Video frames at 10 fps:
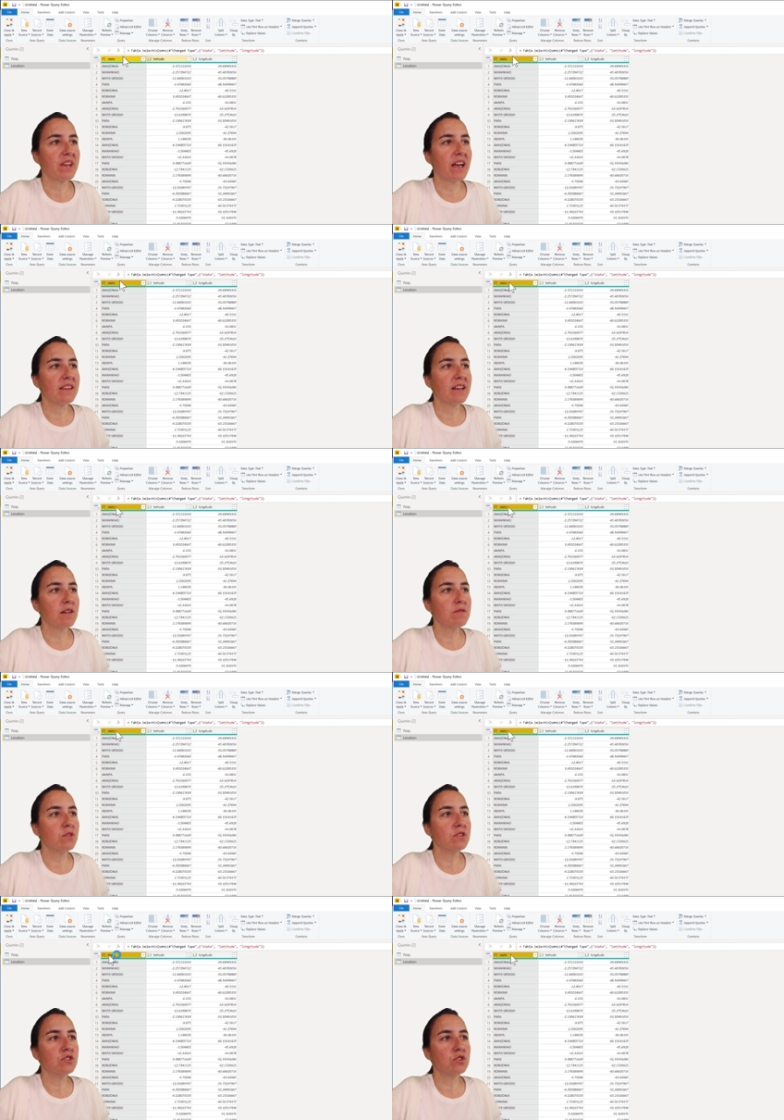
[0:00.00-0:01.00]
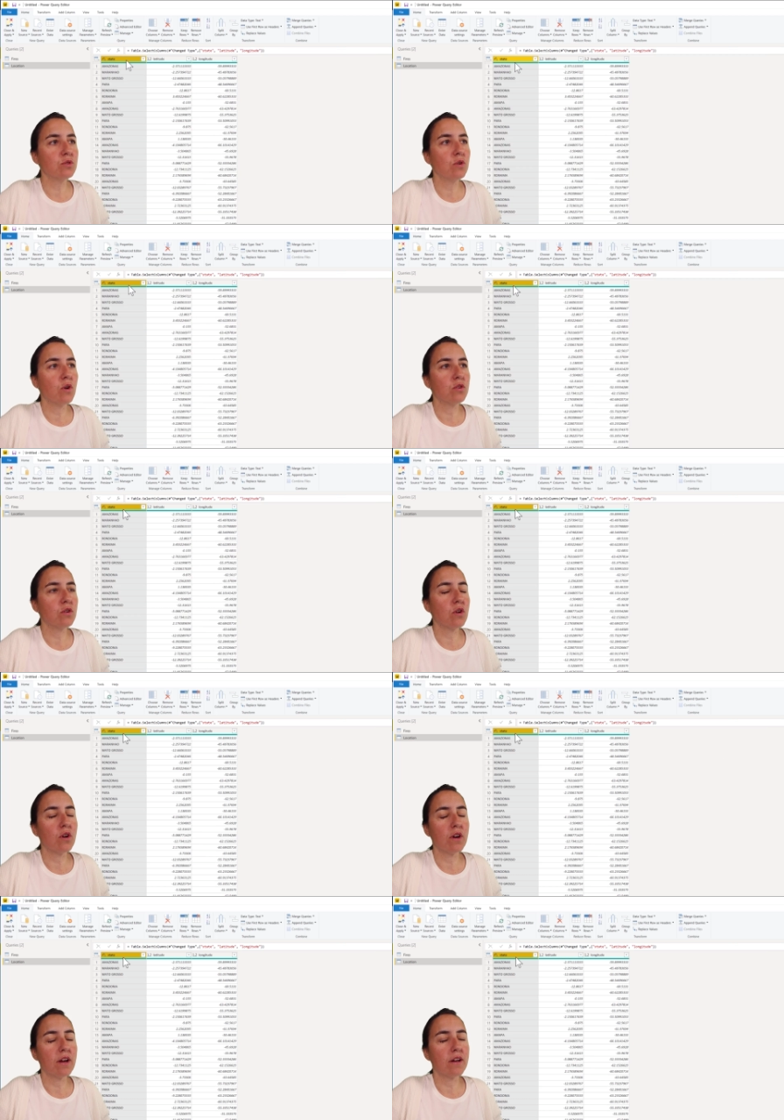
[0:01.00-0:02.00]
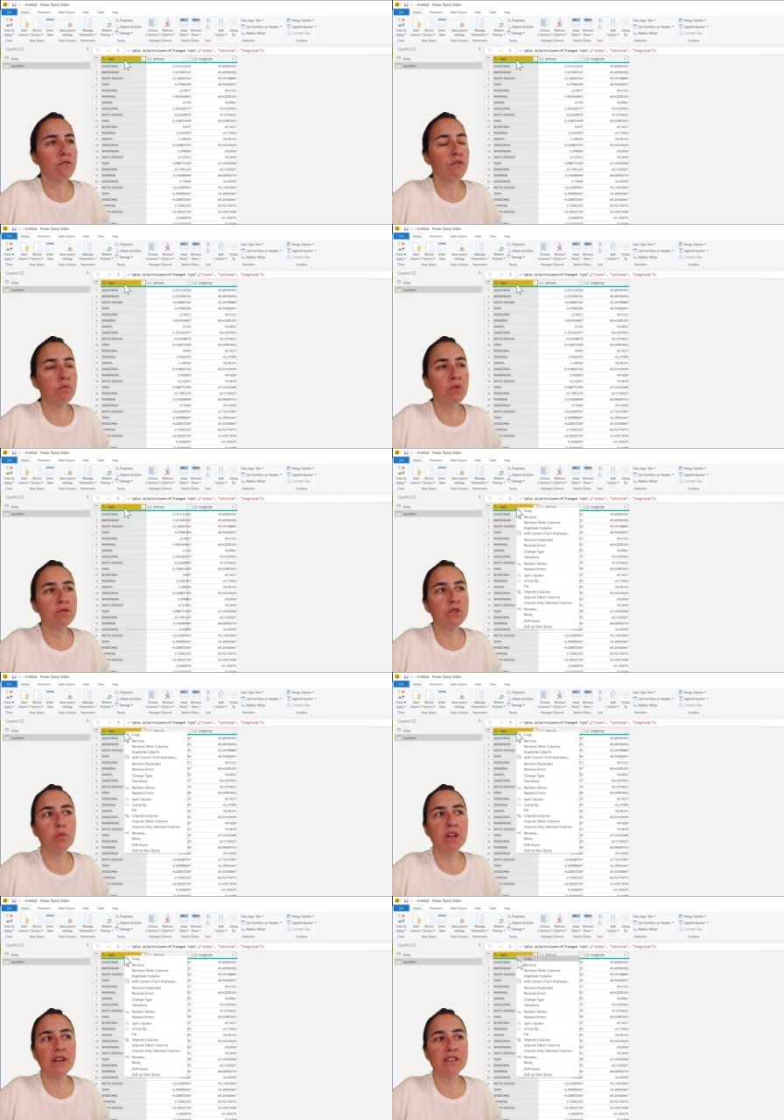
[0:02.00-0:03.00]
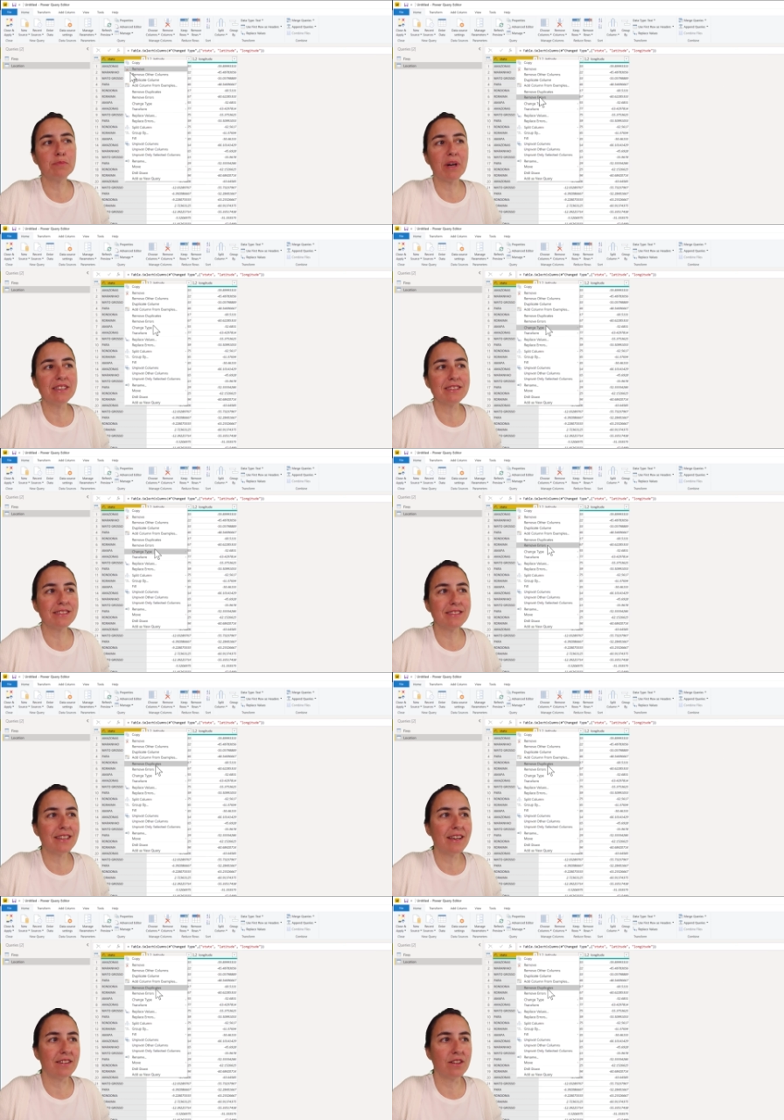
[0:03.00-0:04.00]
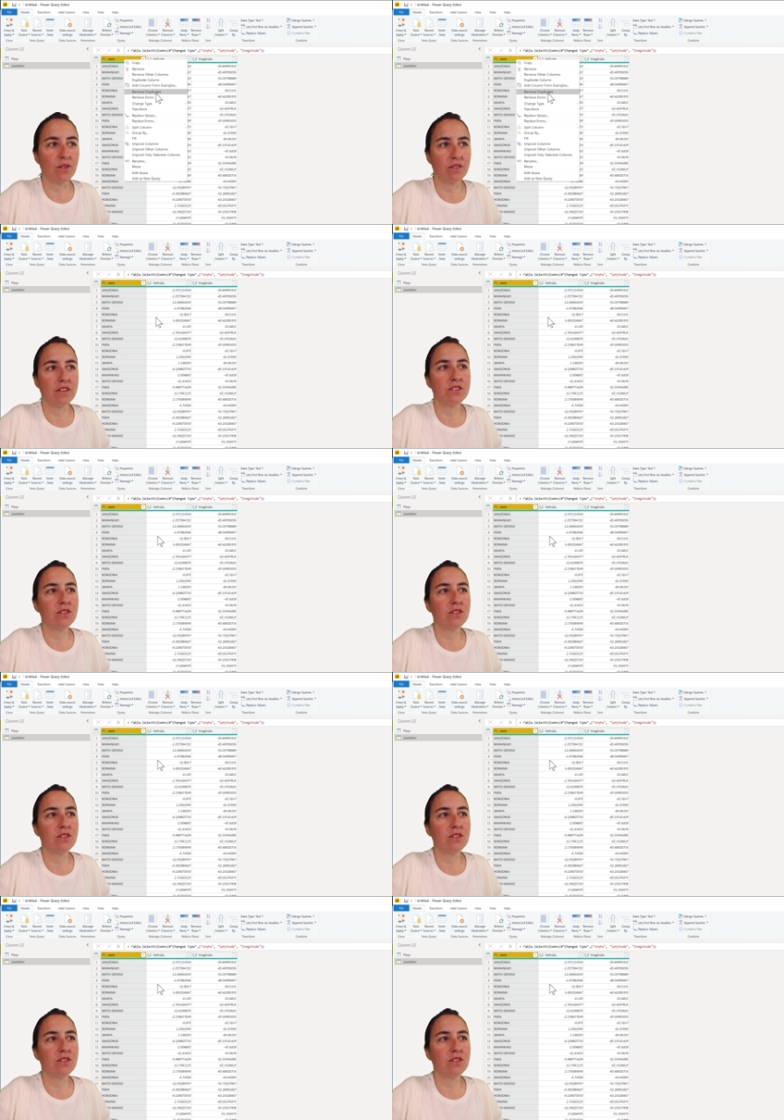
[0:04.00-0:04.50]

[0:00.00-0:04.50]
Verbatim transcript: And then I'm going to remove duplicates by state only.